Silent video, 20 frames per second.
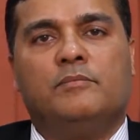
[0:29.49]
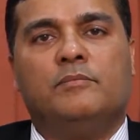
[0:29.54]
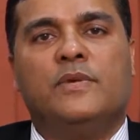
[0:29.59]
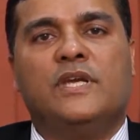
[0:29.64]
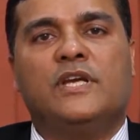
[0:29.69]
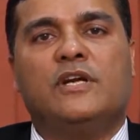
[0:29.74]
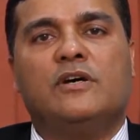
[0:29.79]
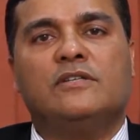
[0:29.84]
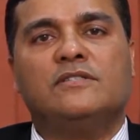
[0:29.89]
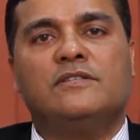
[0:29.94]

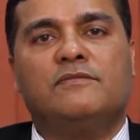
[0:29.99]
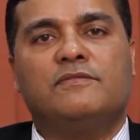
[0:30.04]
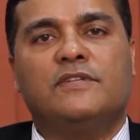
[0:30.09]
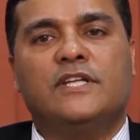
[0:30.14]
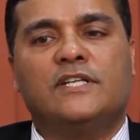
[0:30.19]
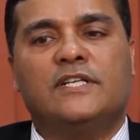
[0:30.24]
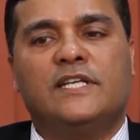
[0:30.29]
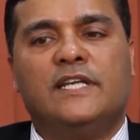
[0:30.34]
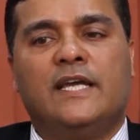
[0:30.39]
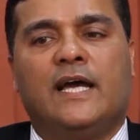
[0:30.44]
Because of
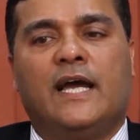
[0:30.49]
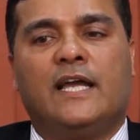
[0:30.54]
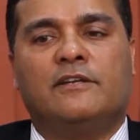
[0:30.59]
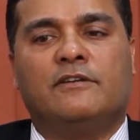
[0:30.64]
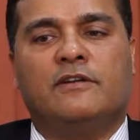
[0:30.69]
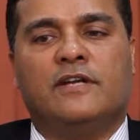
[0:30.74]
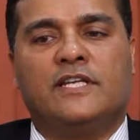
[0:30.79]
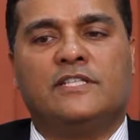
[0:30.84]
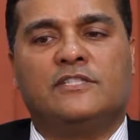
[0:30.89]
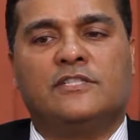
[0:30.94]
the
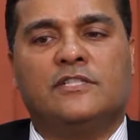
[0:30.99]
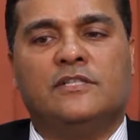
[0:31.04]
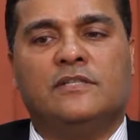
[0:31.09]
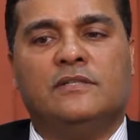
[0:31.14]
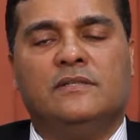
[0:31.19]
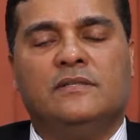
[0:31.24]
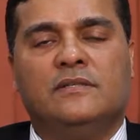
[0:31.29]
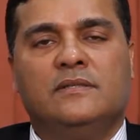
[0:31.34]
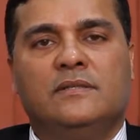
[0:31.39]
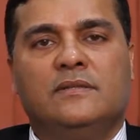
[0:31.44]

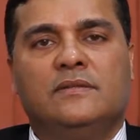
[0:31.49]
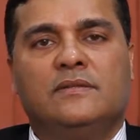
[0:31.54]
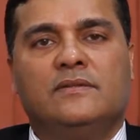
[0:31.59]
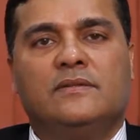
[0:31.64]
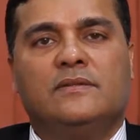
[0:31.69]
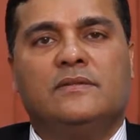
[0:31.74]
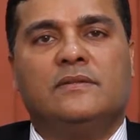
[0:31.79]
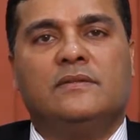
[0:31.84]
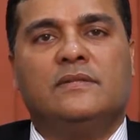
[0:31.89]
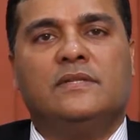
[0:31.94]
dehydration,
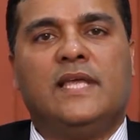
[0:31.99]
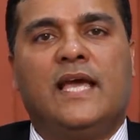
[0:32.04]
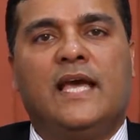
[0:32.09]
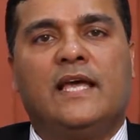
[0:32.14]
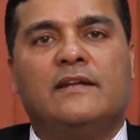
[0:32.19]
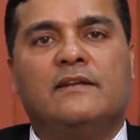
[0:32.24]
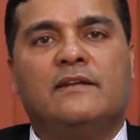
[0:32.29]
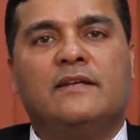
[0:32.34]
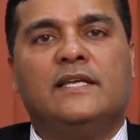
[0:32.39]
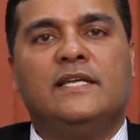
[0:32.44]

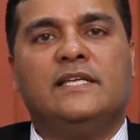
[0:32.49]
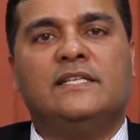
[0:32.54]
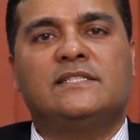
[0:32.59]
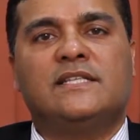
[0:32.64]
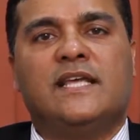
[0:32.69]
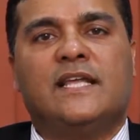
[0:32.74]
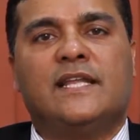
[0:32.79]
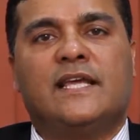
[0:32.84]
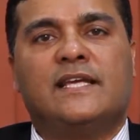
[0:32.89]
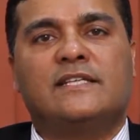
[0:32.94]
there is
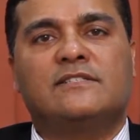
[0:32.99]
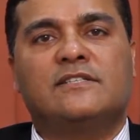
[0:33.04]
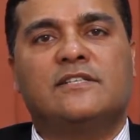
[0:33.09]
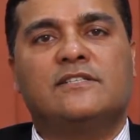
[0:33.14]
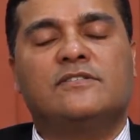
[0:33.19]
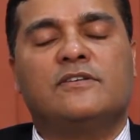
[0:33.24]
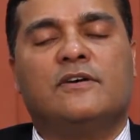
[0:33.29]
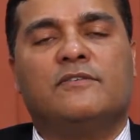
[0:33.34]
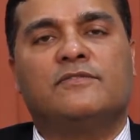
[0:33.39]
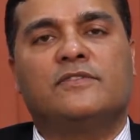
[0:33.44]
an
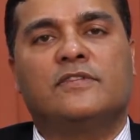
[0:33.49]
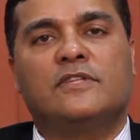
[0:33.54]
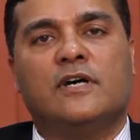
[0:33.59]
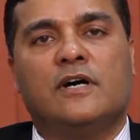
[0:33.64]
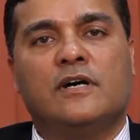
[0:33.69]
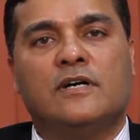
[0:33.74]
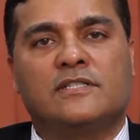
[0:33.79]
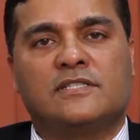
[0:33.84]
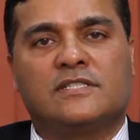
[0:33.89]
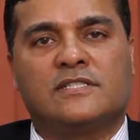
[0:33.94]
excess of
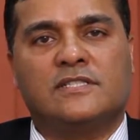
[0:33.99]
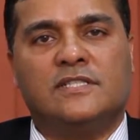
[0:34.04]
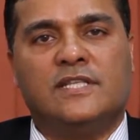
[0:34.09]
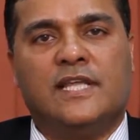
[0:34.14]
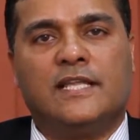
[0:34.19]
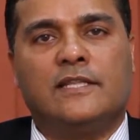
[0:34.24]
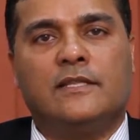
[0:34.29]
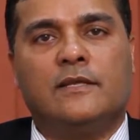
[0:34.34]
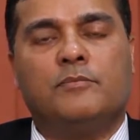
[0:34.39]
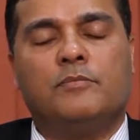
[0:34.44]
thirst
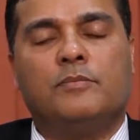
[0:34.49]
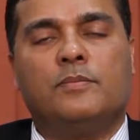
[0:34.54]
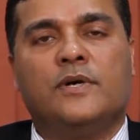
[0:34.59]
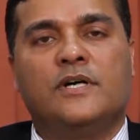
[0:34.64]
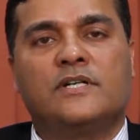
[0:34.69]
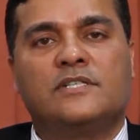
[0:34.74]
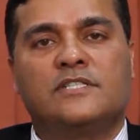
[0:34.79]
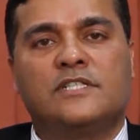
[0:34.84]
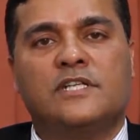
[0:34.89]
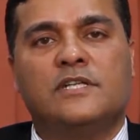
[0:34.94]
that the
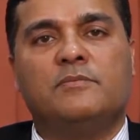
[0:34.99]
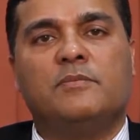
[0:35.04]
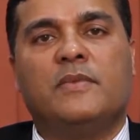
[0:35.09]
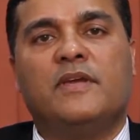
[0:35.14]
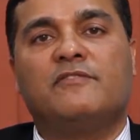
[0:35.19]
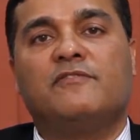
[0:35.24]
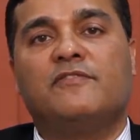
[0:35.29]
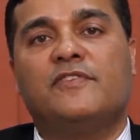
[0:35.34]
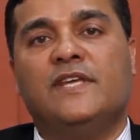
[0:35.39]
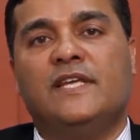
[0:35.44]
person
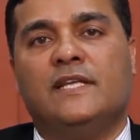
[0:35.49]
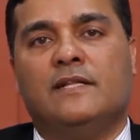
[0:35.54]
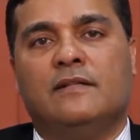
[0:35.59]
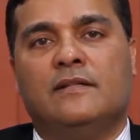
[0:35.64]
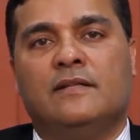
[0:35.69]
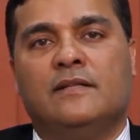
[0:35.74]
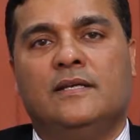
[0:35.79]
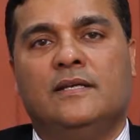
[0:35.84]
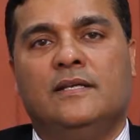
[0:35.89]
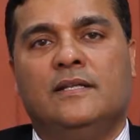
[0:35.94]
may feel.